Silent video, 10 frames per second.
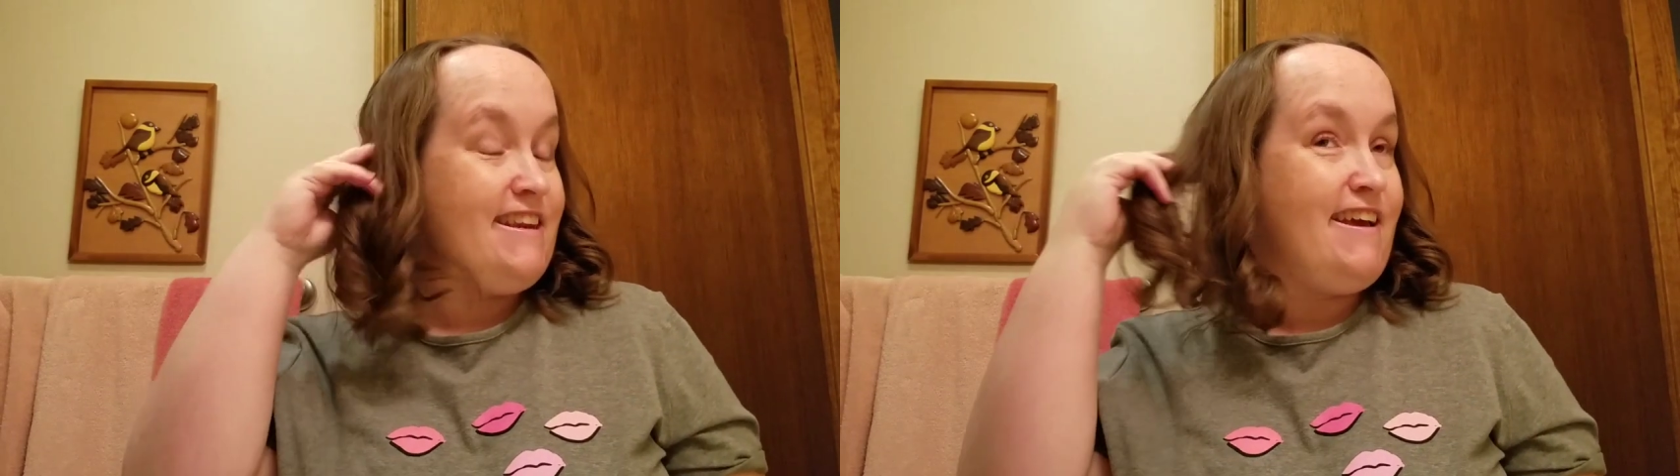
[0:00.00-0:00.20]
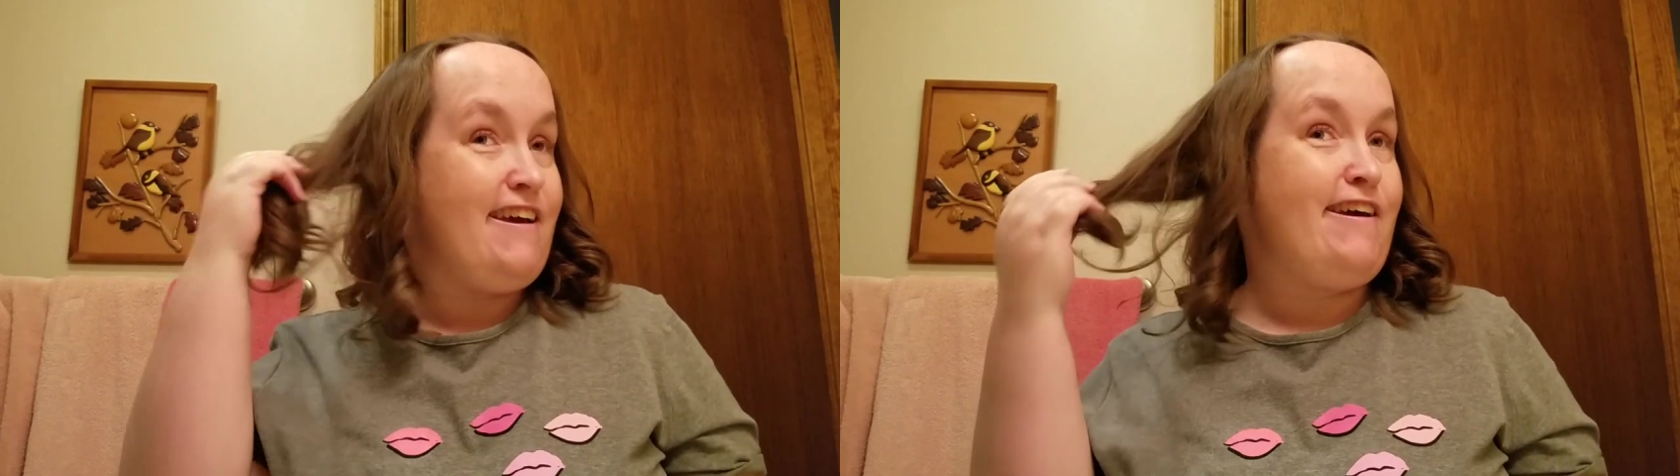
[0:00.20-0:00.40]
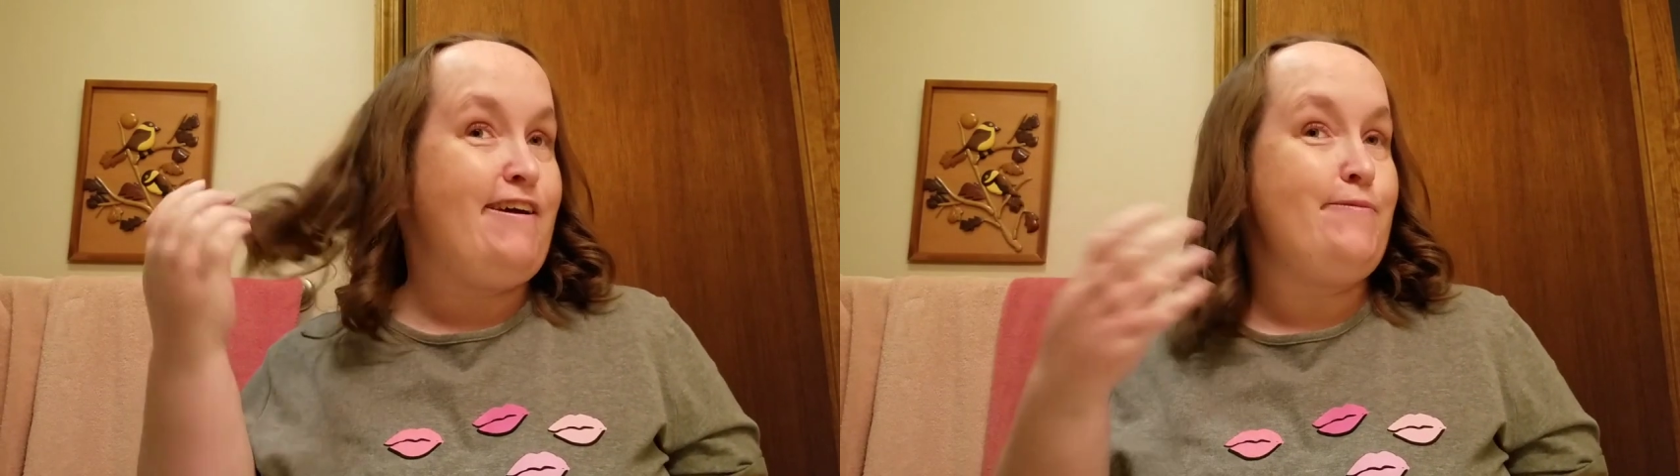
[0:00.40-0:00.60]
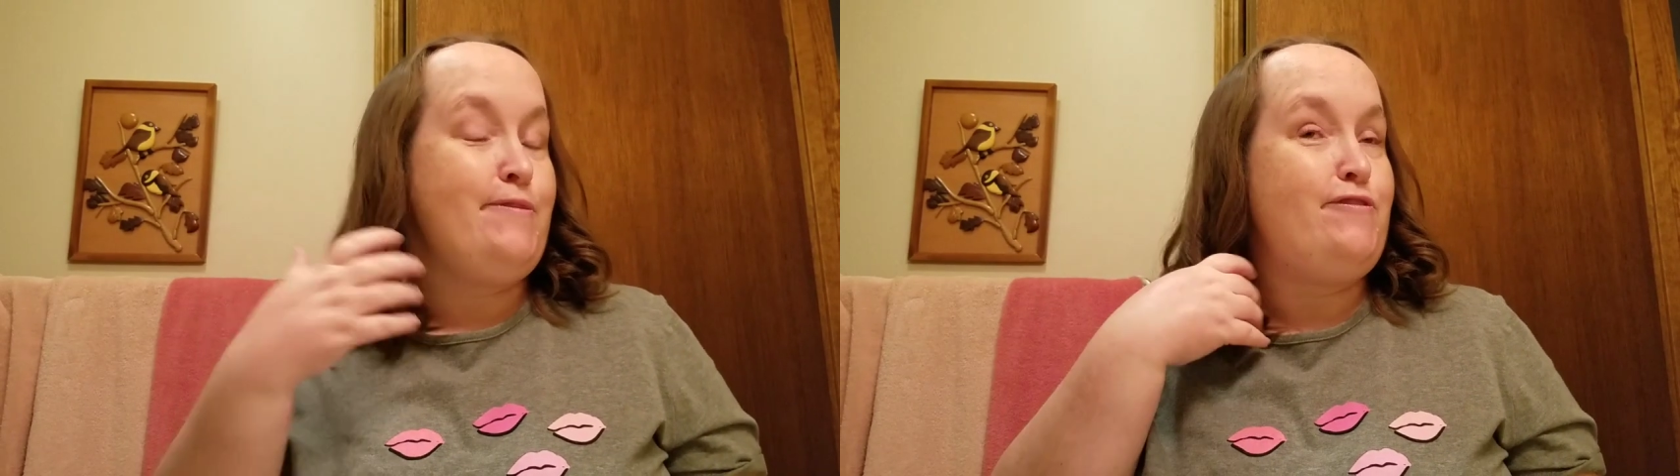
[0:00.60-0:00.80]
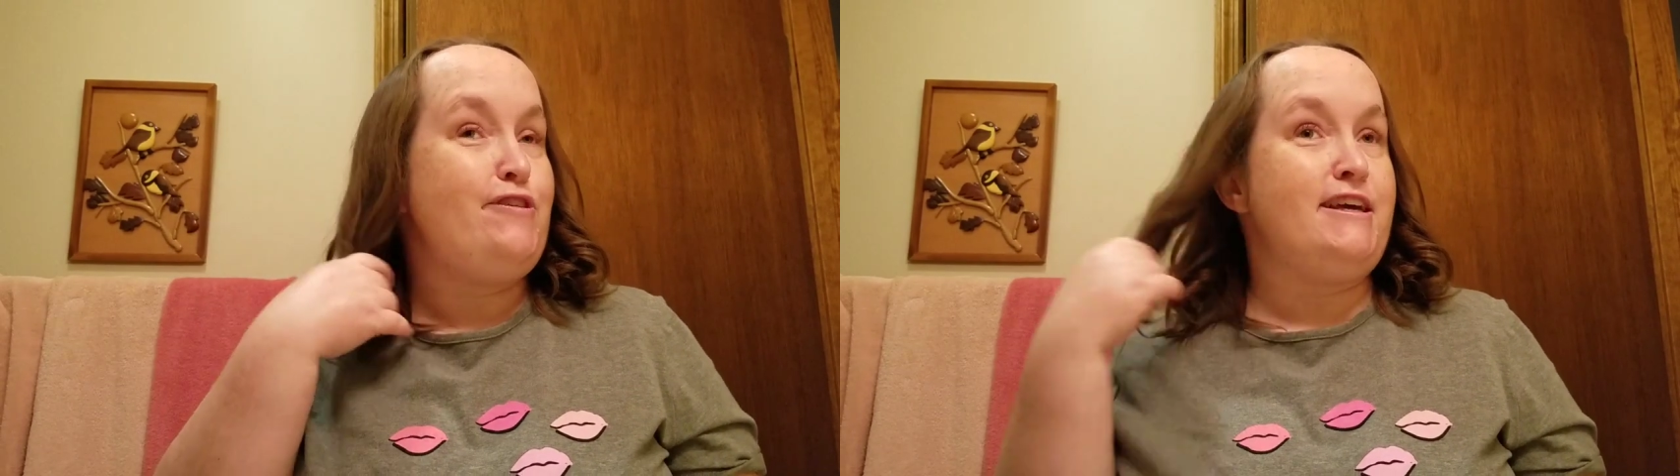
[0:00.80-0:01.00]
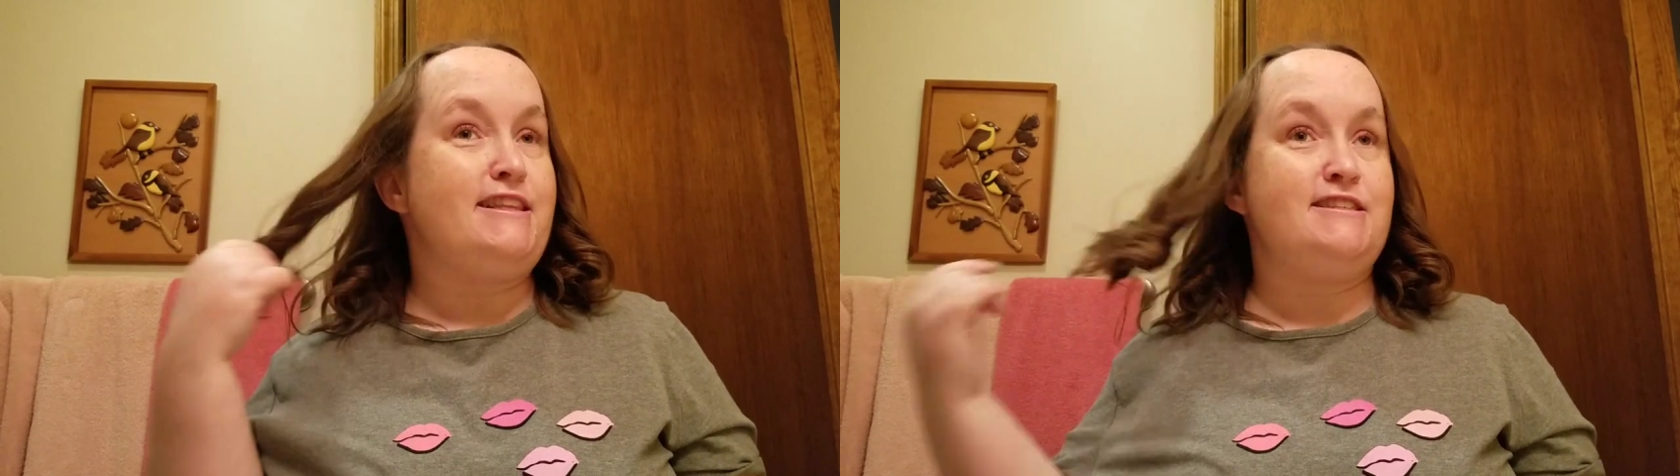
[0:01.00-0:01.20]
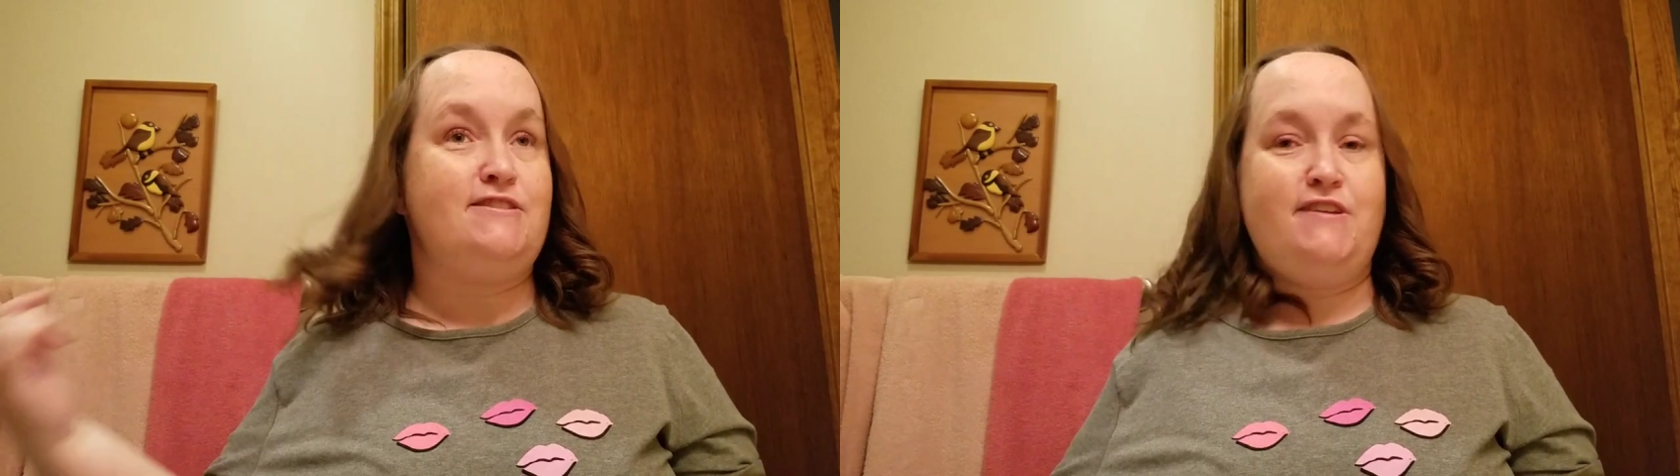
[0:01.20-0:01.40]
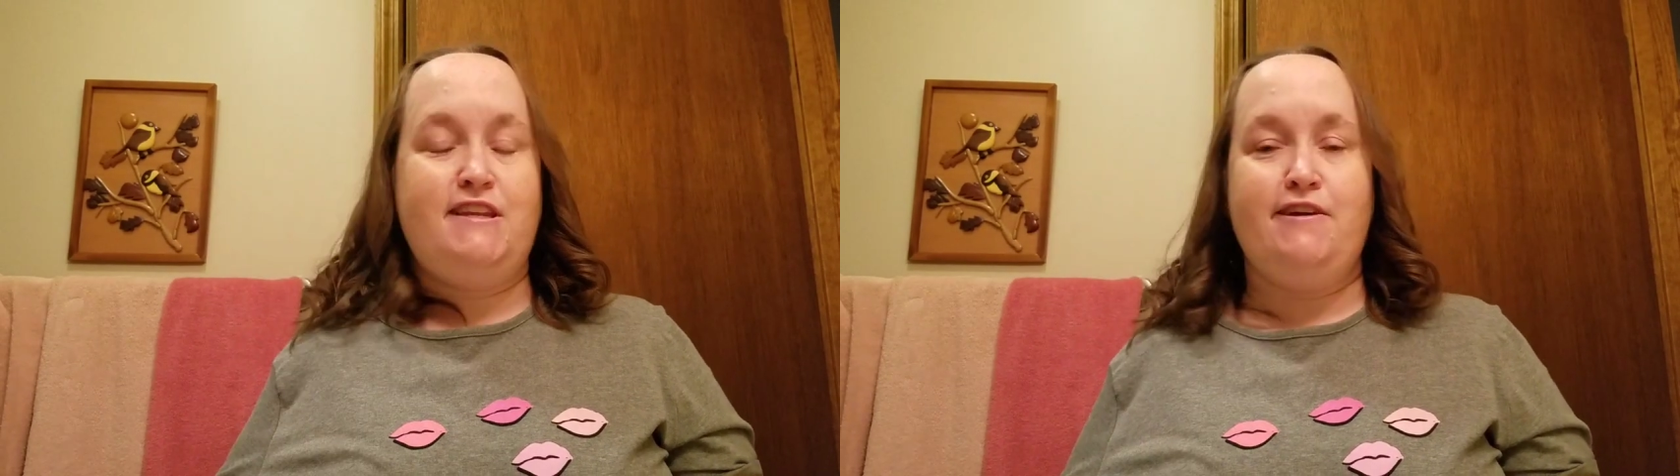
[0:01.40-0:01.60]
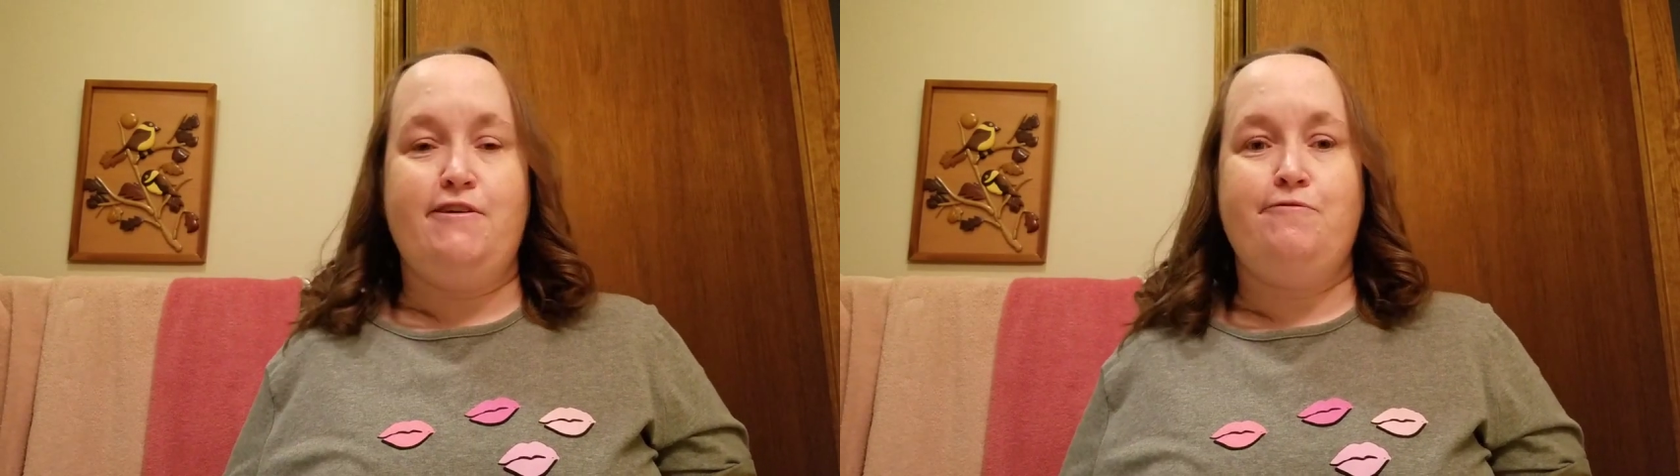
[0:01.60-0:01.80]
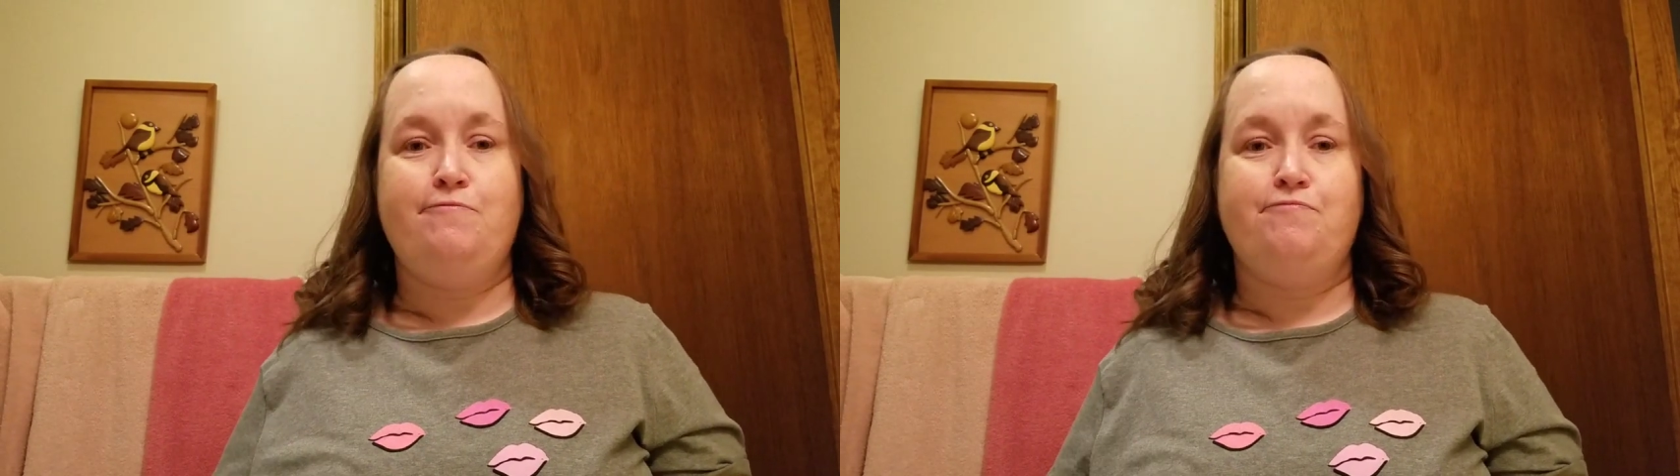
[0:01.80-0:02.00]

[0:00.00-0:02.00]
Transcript: If you like this video,